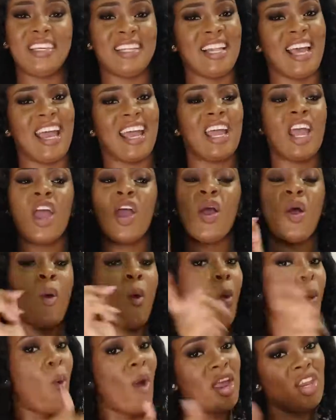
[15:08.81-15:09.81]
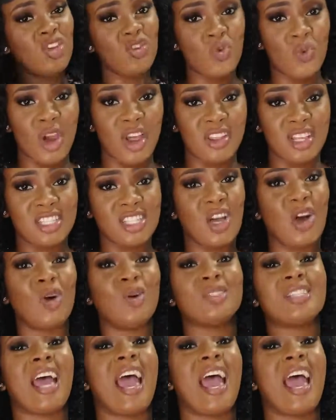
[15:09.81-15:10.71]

Like, when you wear this out,